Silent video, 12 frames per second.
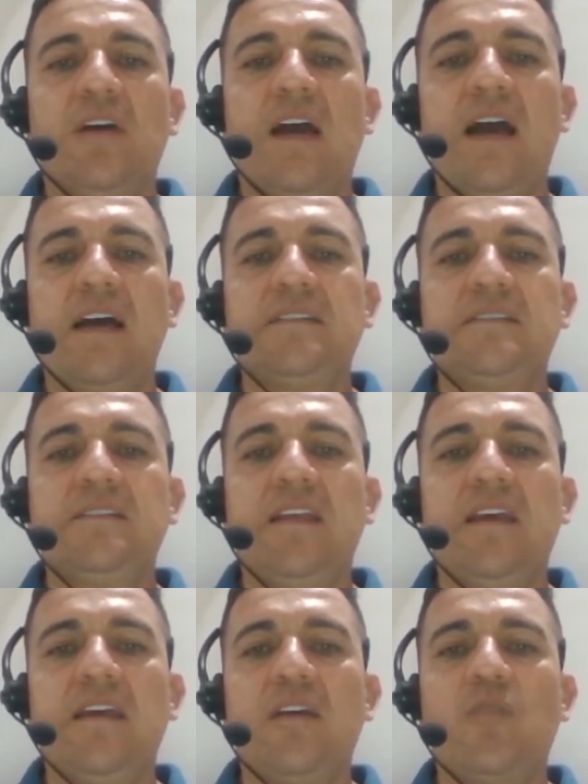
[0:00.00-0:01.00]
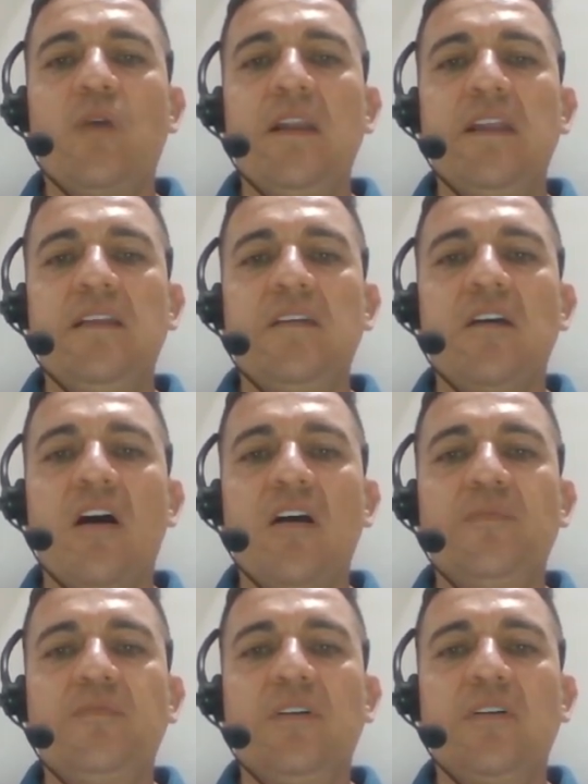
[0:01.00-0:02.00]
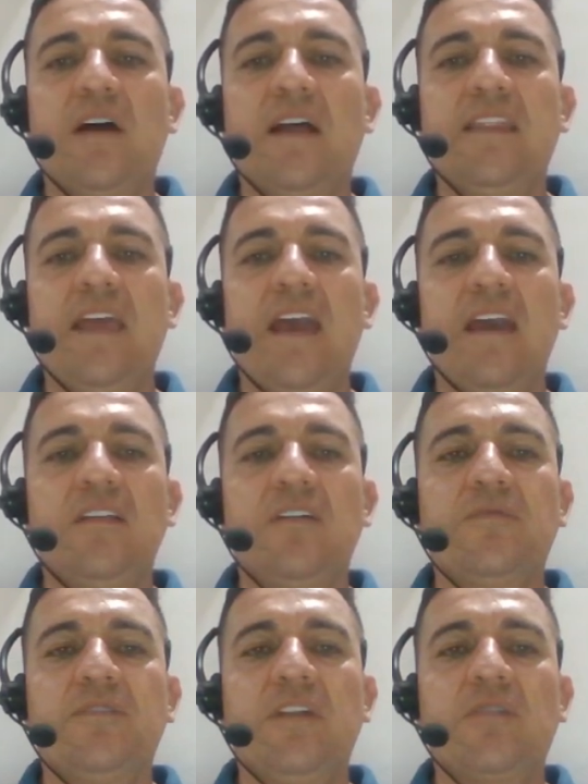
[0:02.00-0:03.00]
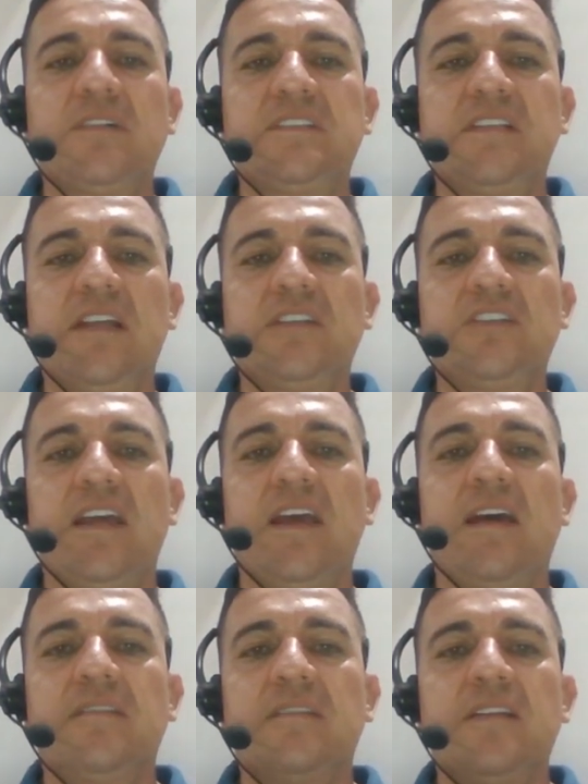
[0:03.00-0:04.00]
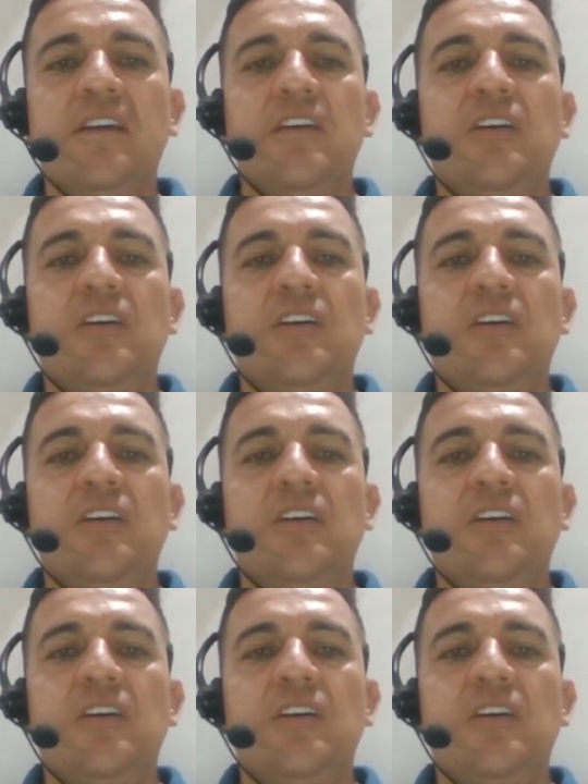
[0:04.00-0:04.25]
as the quality helped at the end of the research end